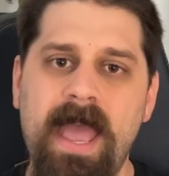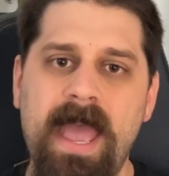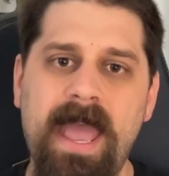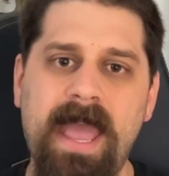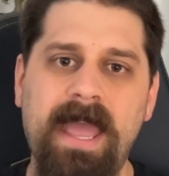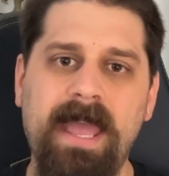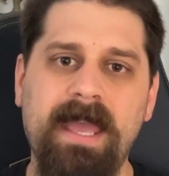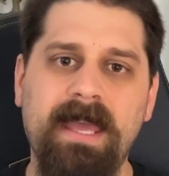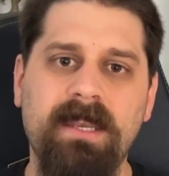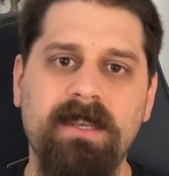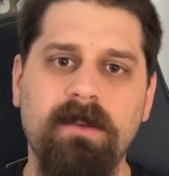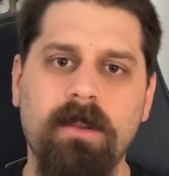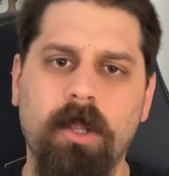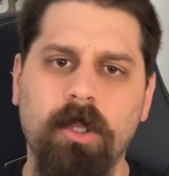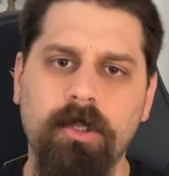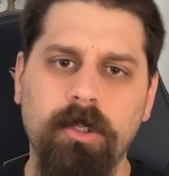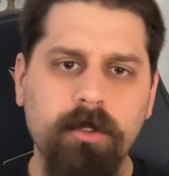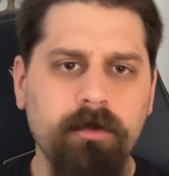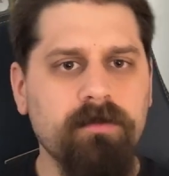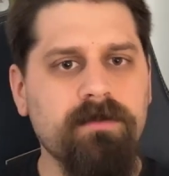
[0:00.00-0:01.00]
And
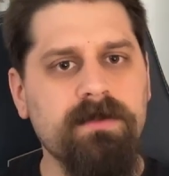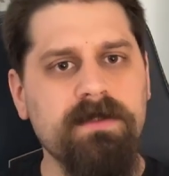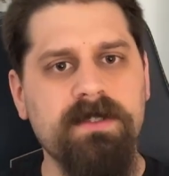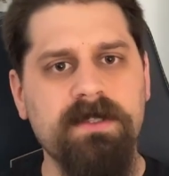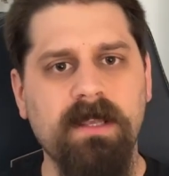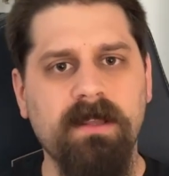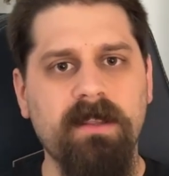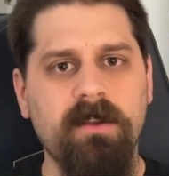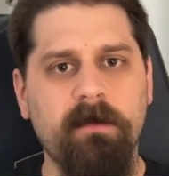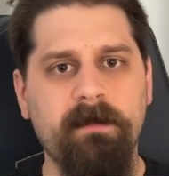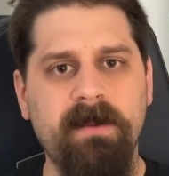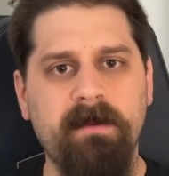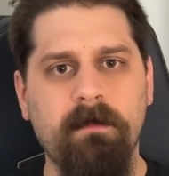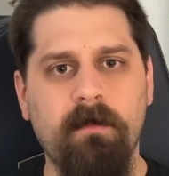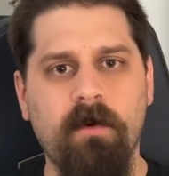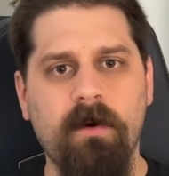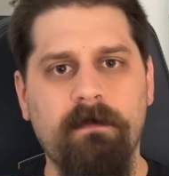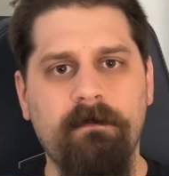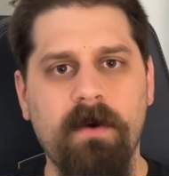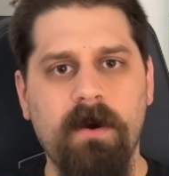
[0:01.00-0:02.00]
Luton's a little bit
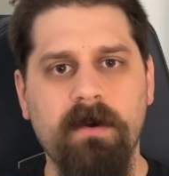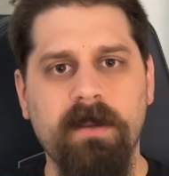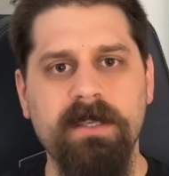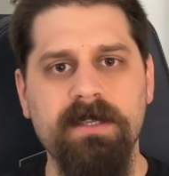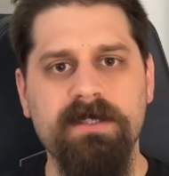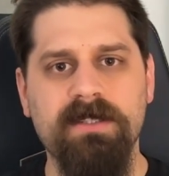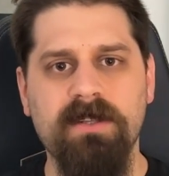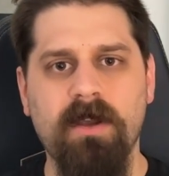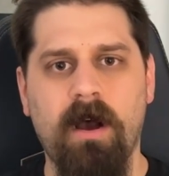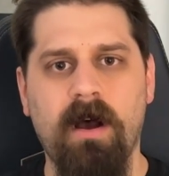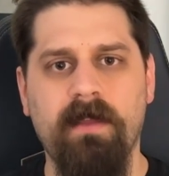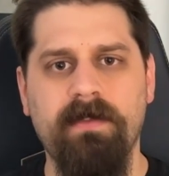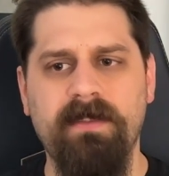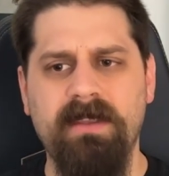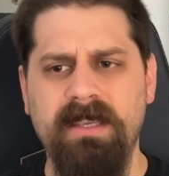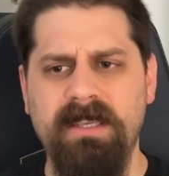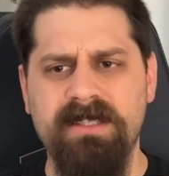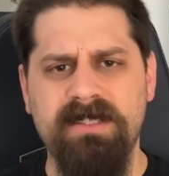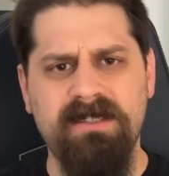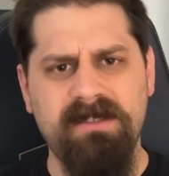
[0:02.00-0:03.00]
more focused on
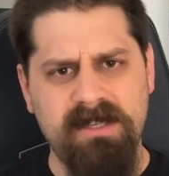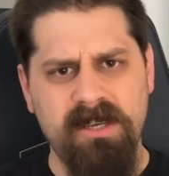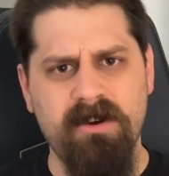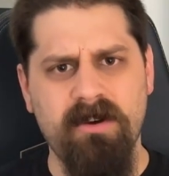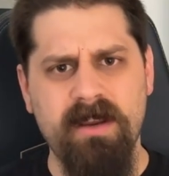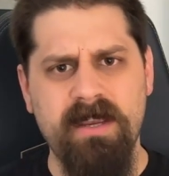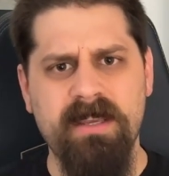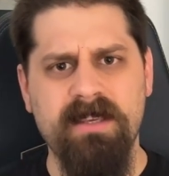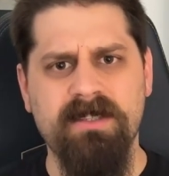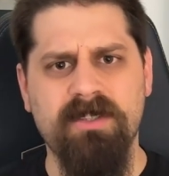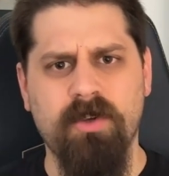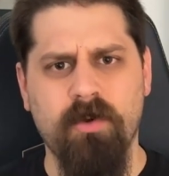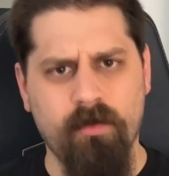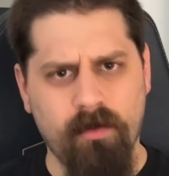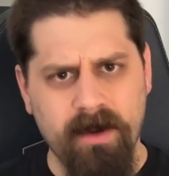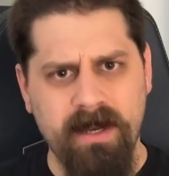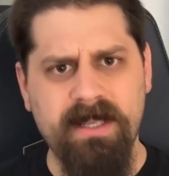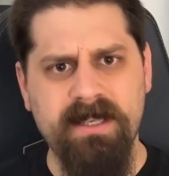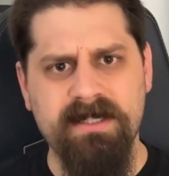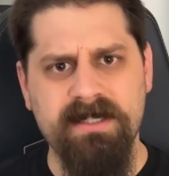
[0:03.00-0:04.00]
the serious,
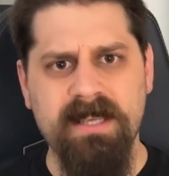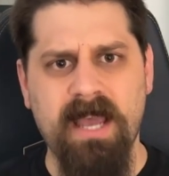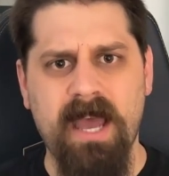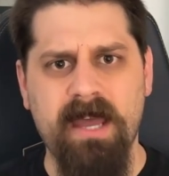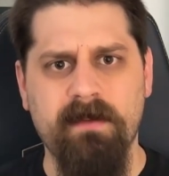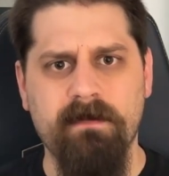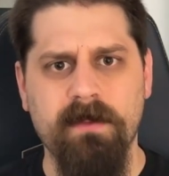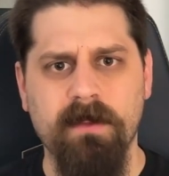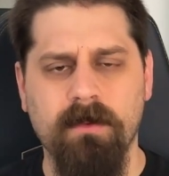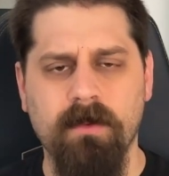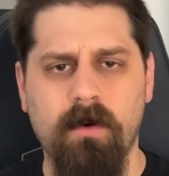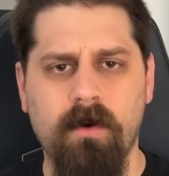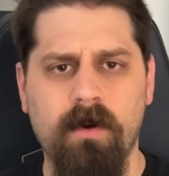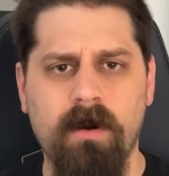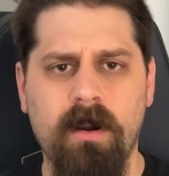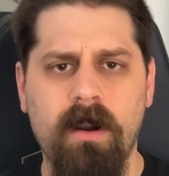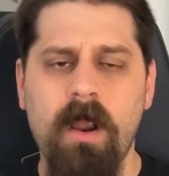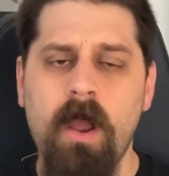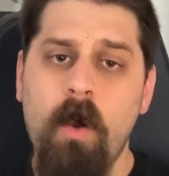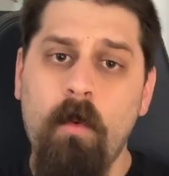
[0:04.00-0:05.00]
gritty side of the
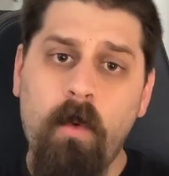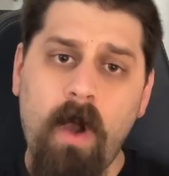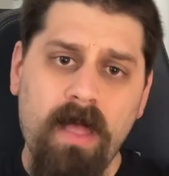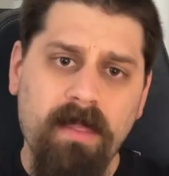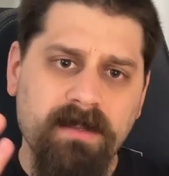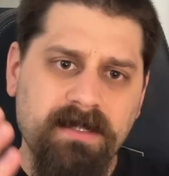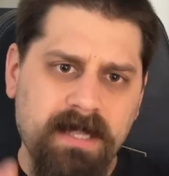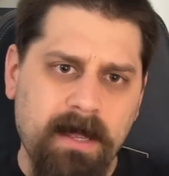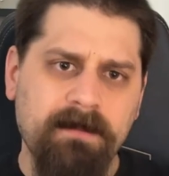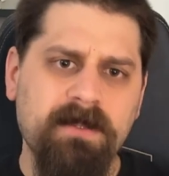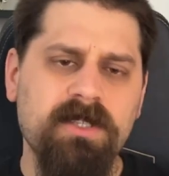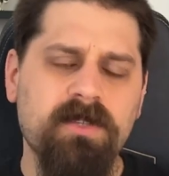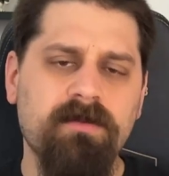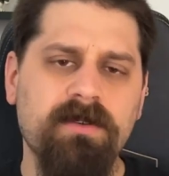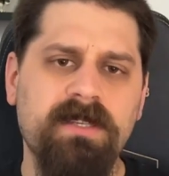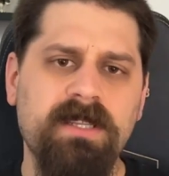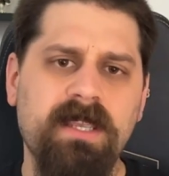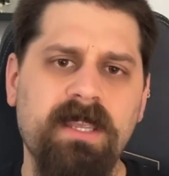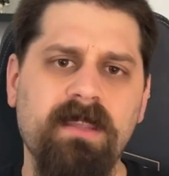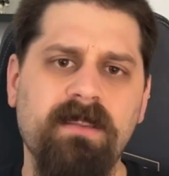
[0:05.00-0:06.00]
lore, while Adeptus
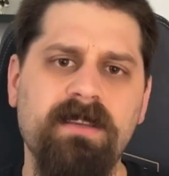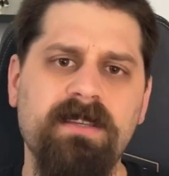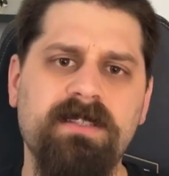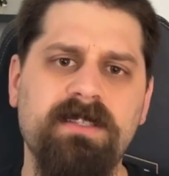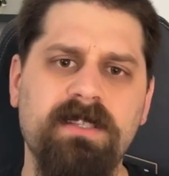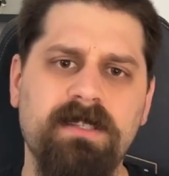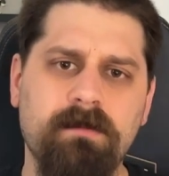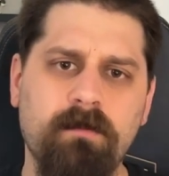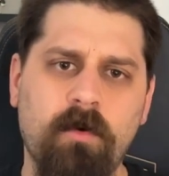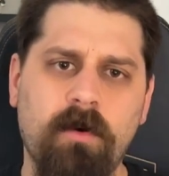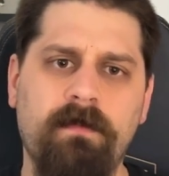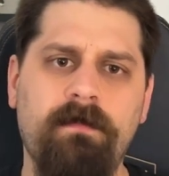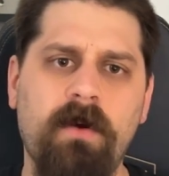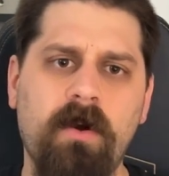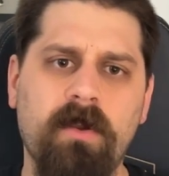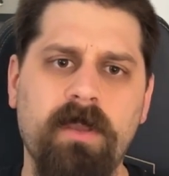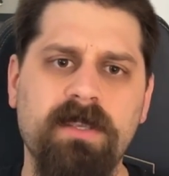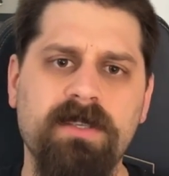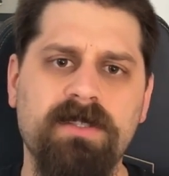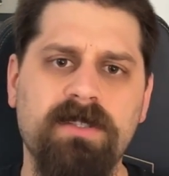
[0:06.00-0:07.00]
Ridiculous is more
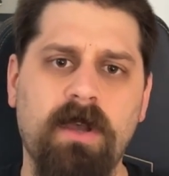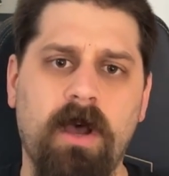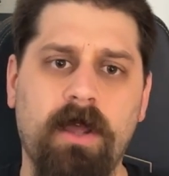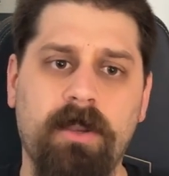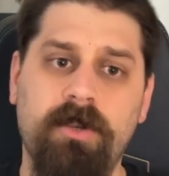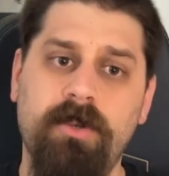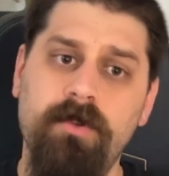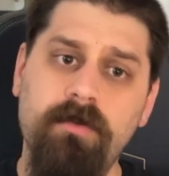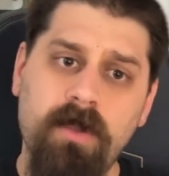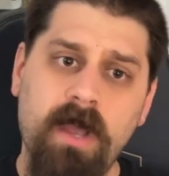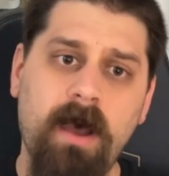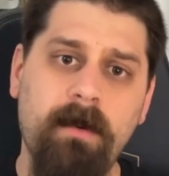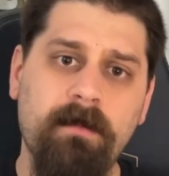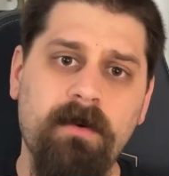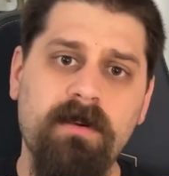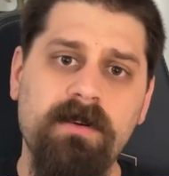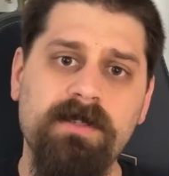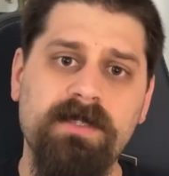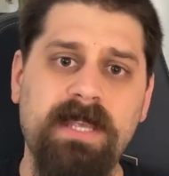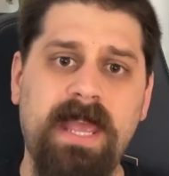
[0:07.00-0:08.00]
focused on
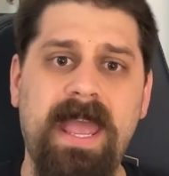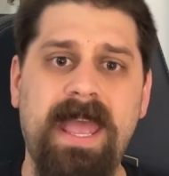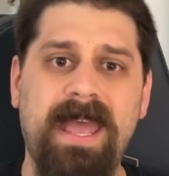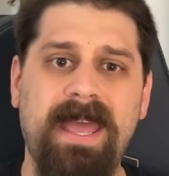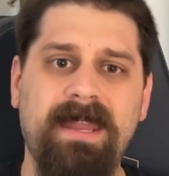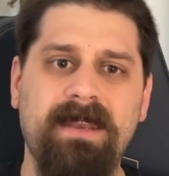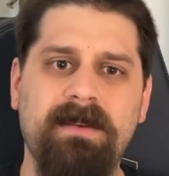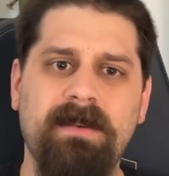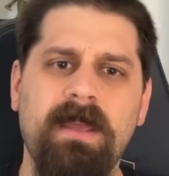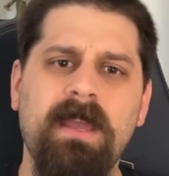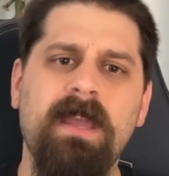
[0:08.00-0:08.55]
newcomers and